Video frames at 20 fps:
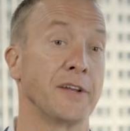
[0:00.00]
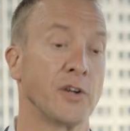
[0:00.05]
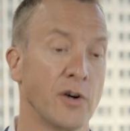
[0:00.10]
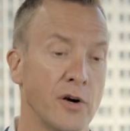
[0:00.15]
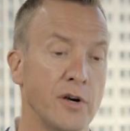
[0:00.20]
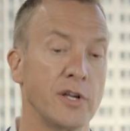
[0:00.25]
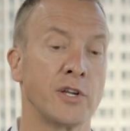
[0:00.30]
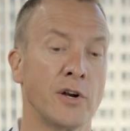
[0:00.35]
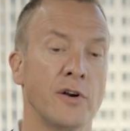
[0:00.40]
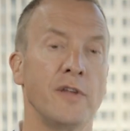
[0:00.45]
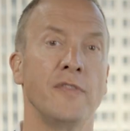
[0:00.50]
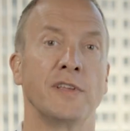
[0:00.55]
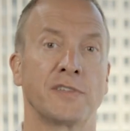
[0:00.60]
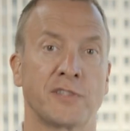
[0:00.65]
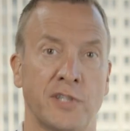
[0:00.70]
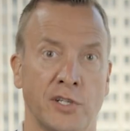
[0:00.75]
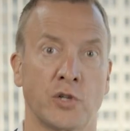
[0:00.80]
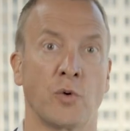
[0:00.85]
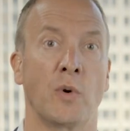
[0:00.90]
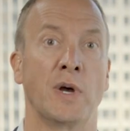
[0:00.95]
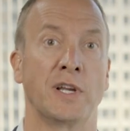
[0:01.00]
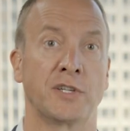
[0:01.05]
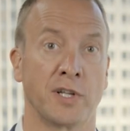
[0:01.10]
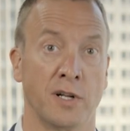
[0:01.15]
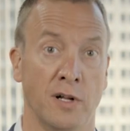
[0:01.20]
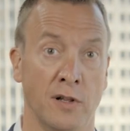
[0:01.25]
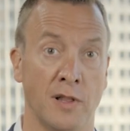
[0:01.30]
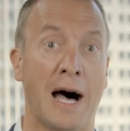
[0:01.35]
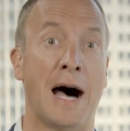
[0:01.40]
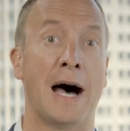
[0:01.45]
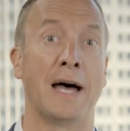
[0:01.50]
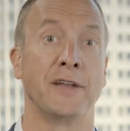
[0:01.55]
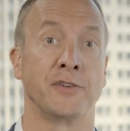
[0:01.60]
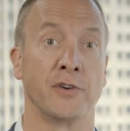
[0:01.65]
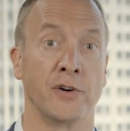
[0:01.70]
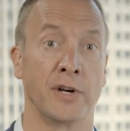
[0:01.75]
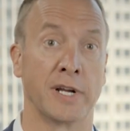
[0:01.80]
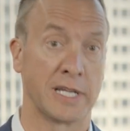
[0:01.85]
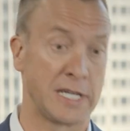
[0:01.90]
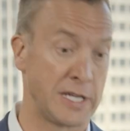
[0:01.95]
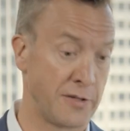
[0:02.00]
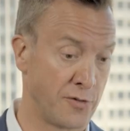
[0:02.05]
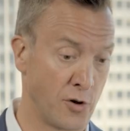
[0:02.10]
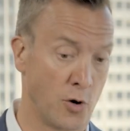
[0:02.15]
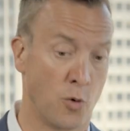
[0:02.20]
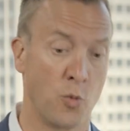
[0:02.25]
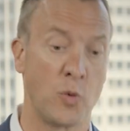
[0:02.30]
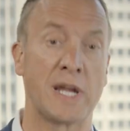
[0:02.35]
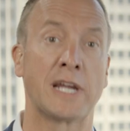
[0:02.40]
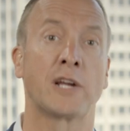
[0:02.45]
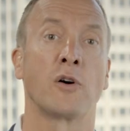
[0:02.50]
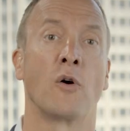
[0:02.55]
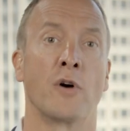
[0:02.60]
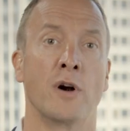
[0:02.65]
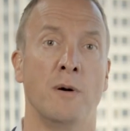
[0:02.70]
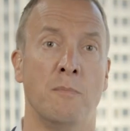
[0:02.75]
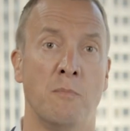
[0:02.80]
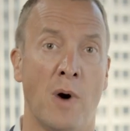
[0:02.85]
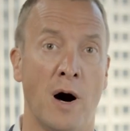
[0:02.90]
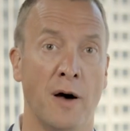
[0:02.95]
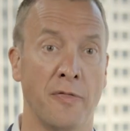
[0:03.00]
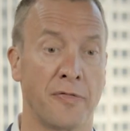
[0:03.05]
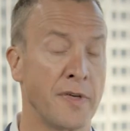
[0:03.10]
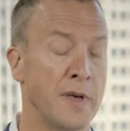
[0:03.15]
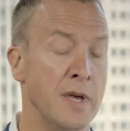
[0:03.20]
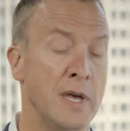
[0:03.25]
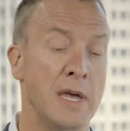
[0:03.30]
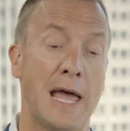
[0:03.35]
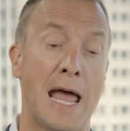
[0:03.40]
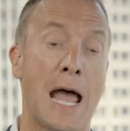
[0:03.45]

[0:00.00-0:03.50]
You're in this situation a lot during either a week or a month,